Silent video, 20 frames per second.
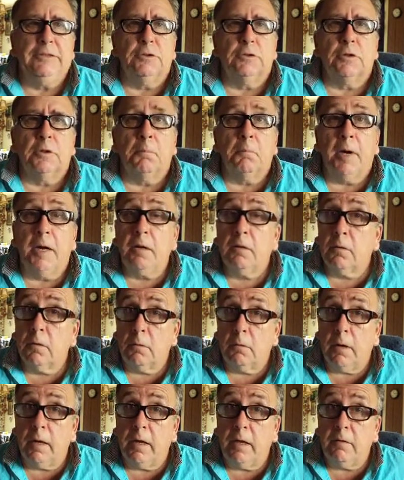your
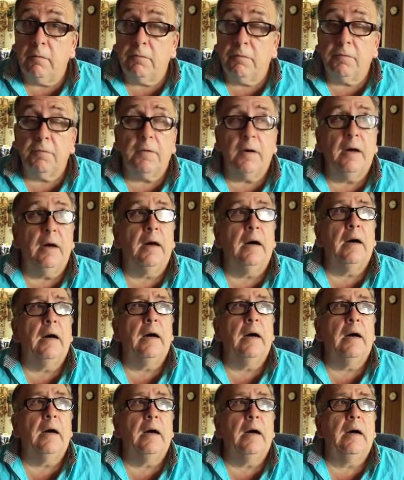microwave,
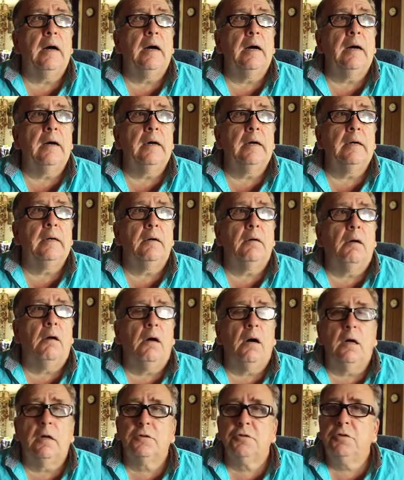
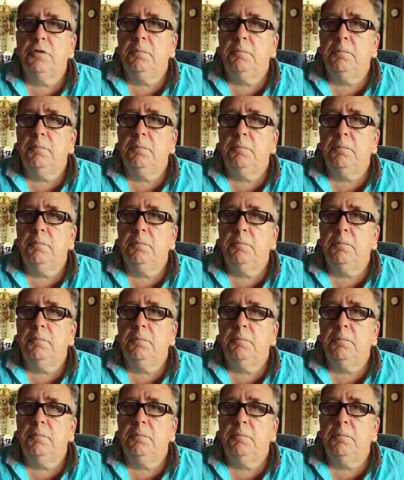all